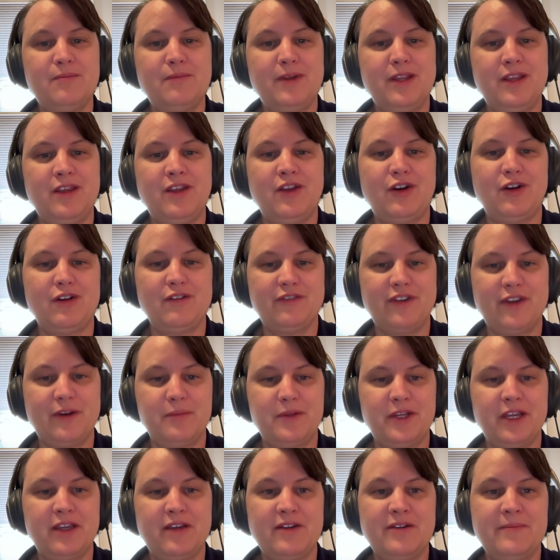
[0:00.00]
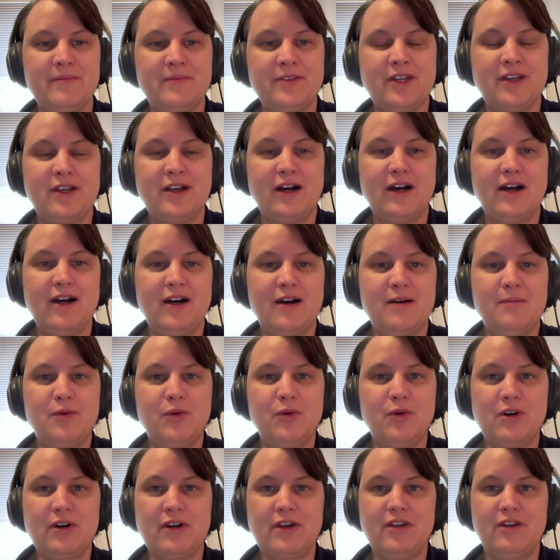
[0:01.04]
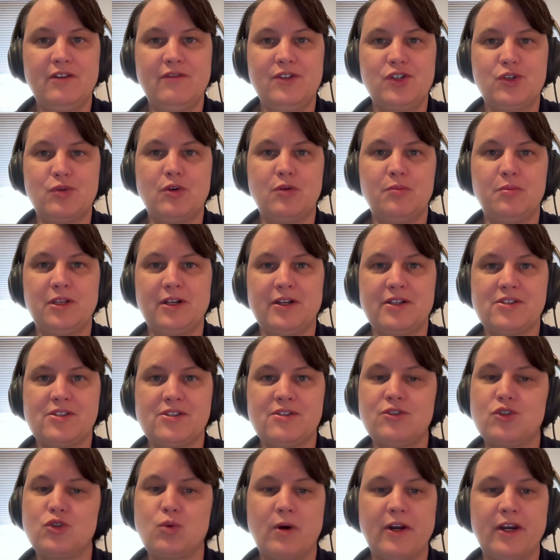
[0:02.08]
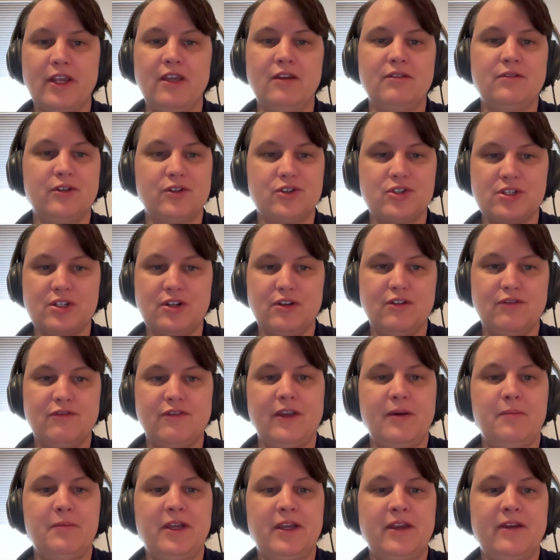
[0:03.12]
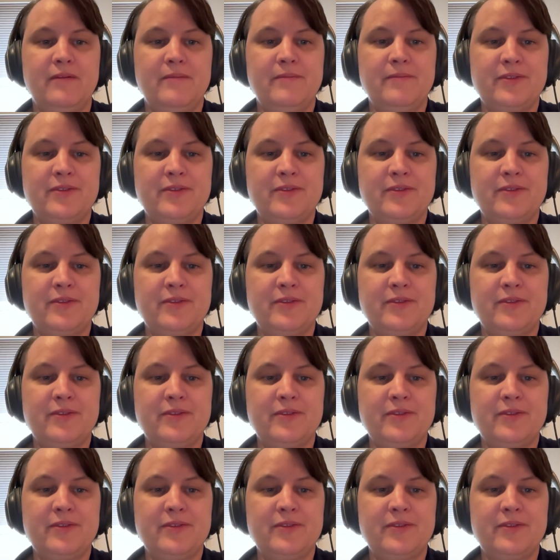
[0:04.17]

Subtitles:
meaning you're a family, or individual plus 20, you're still a family.